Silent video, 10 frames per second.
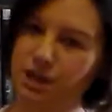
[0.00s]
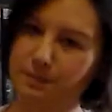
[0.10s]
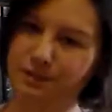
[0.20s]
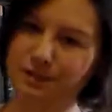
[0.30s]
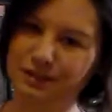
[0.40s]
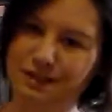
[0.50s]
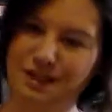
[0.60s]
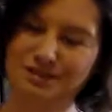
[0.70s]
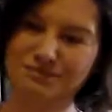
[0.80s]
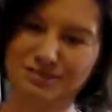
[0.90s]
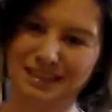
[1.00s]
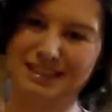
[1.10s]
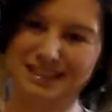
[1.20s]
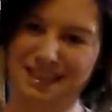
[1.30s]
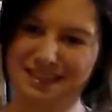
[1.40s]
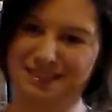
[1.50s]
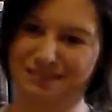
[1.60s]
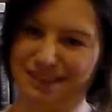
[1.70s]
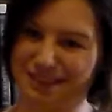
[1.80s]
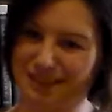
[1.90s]
Shepherd. Really excited to
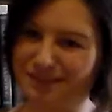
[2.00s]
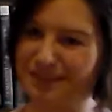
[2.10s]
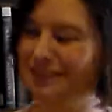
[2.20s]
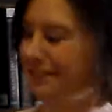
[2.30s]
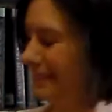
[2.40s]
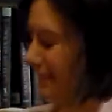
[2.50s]
read this one.